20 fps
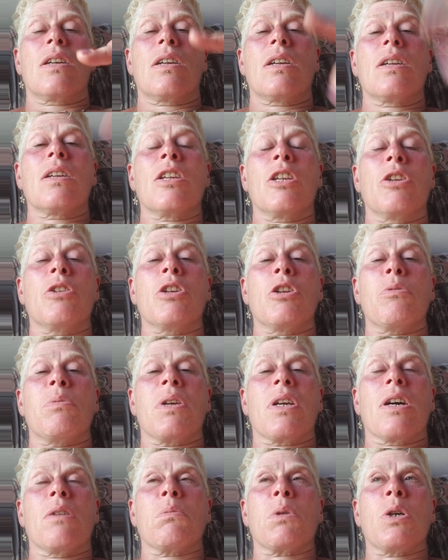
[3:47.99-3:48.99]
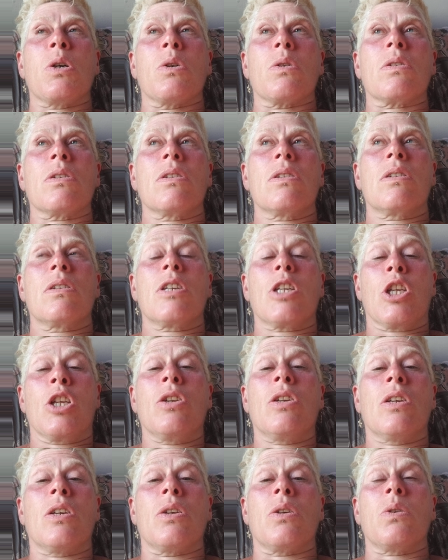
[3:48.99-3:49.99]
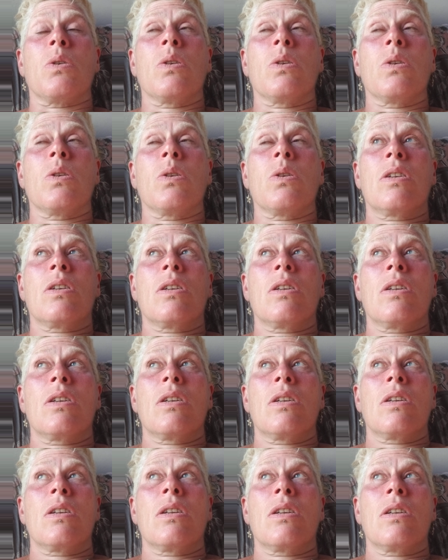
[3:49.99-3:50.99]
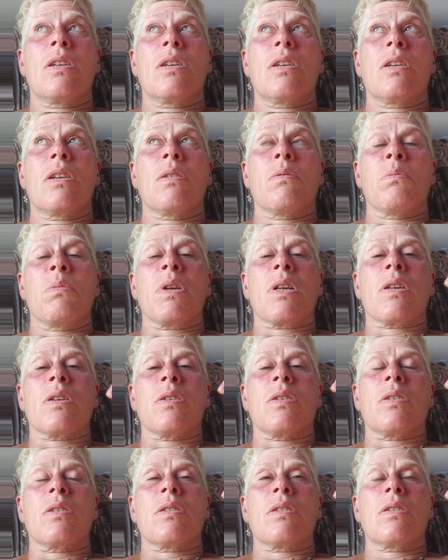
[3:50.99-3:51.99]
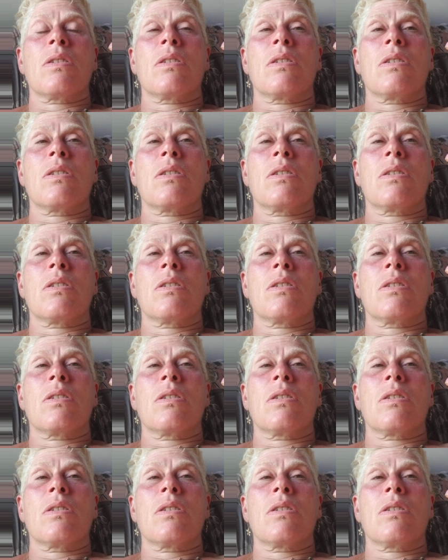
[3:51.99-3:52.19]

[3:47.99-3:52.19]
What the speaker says: you do become God. You do. Because